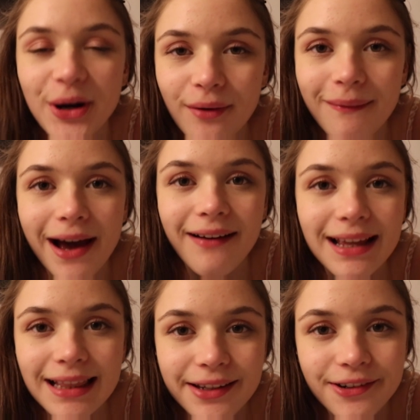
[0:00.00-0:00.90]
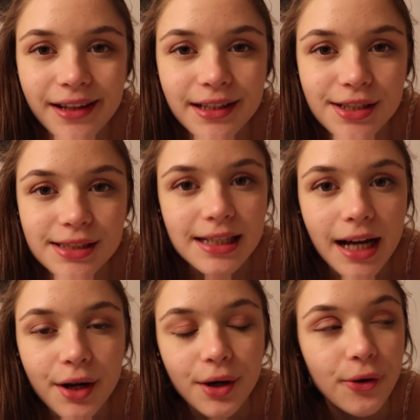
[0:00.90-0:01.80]
home now. I literally just
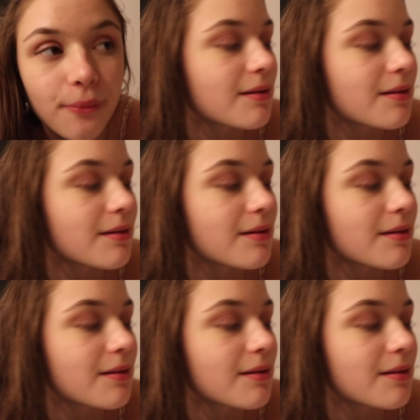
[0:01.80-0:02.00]
got home.